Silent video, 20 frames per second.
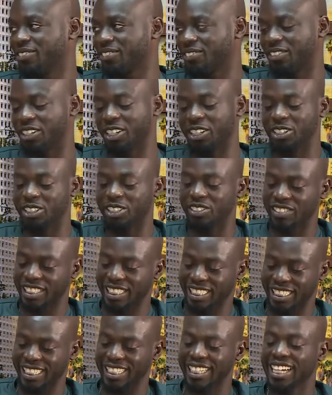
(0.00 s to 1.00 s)
for good
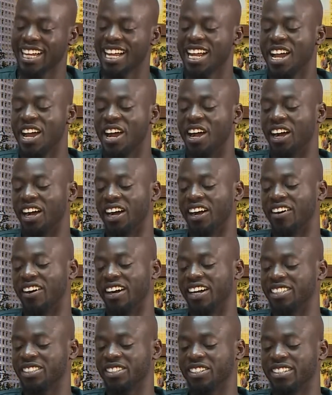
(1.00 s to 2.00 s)
reason. All
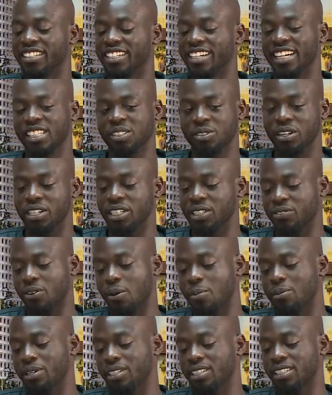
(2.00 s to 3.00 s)
right, so the next one is
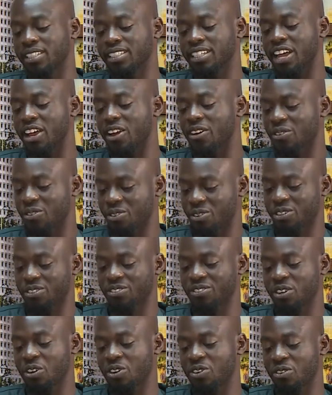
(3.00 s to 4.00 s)
from Mrs. Error.
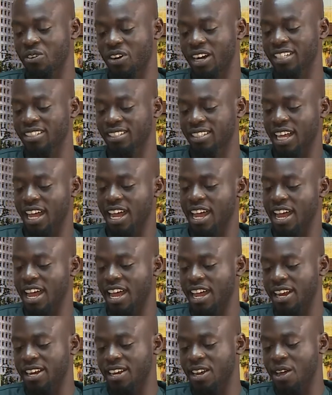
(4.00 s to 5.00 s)
All right, and